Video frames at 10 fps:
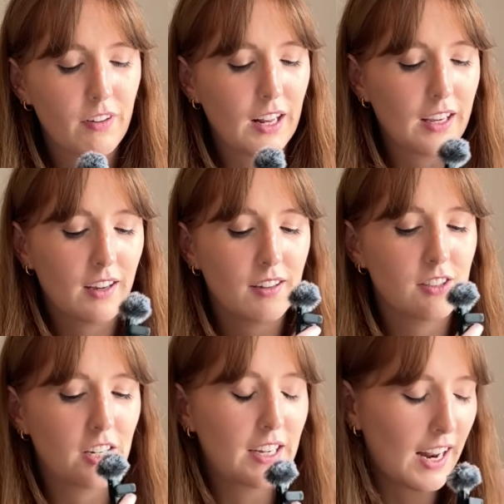like
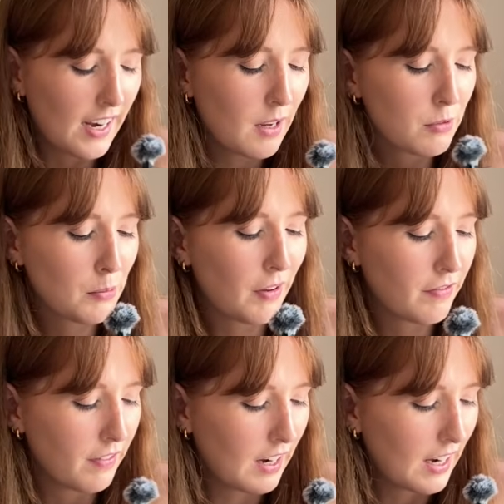to knit it was a bit
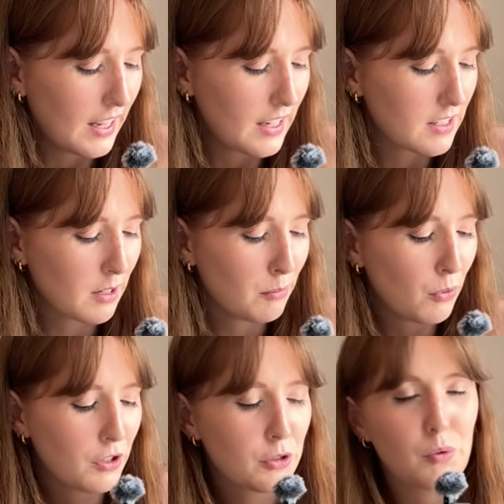fiddly at some
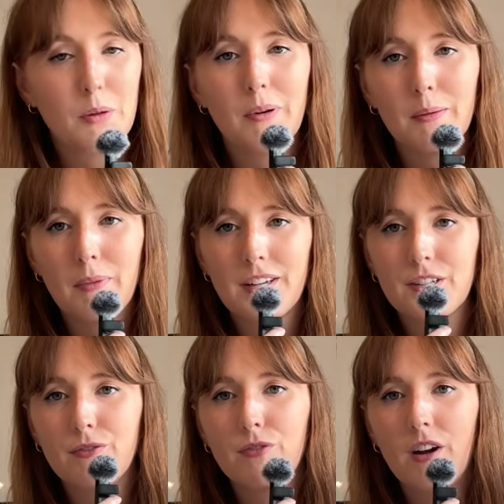points with a big
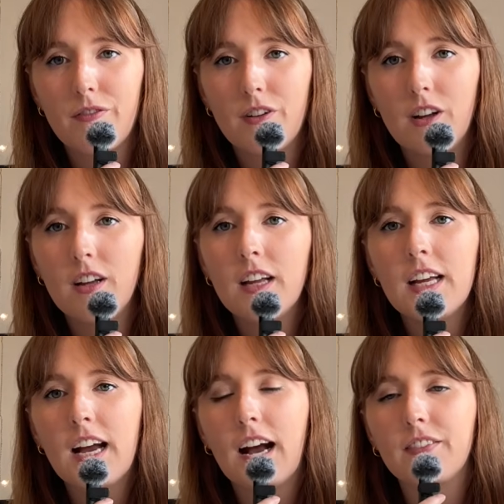massive ruffle,
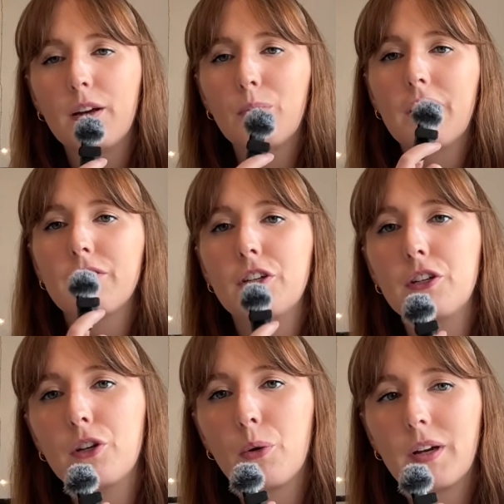and then whenever
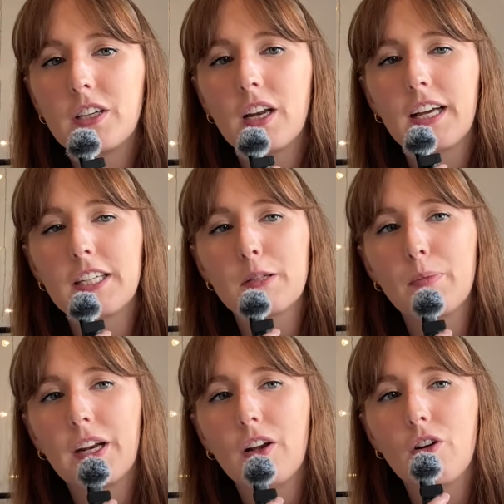you go into like
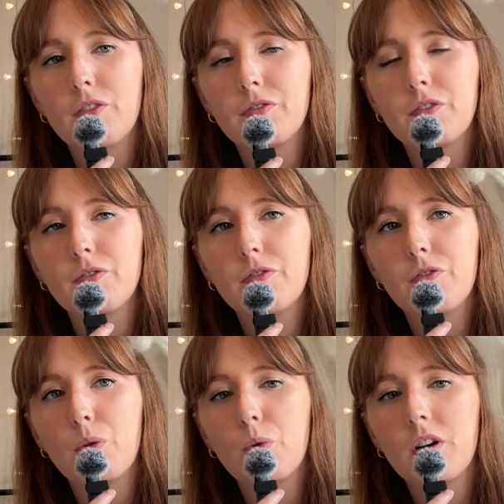splitting off
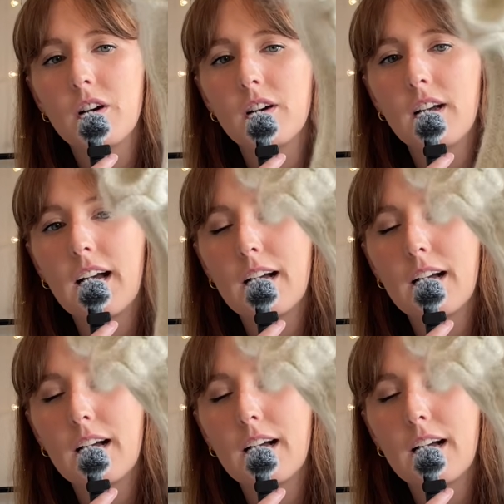for